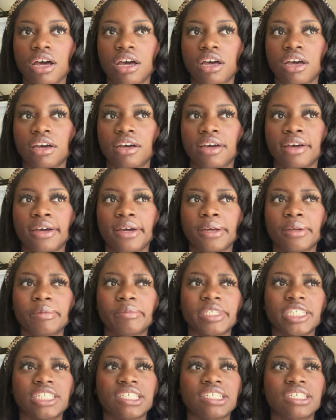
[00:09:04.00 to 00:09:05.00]

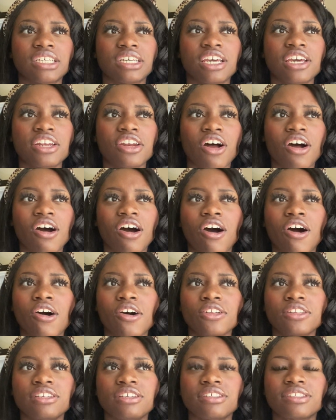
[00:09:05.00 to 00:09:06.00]
and
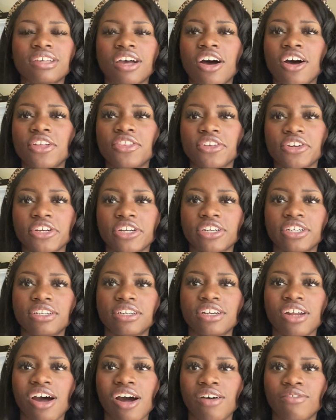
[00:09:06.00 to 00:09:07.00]
all these other
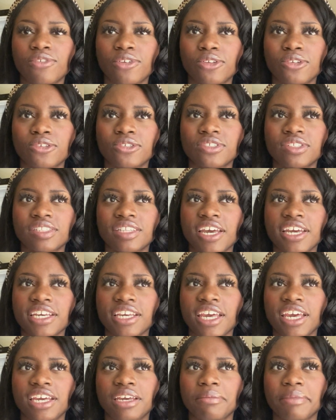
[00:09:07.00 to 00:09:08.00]
novels that
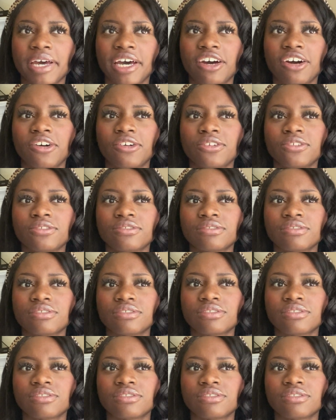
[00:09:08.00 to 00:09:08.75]
came out,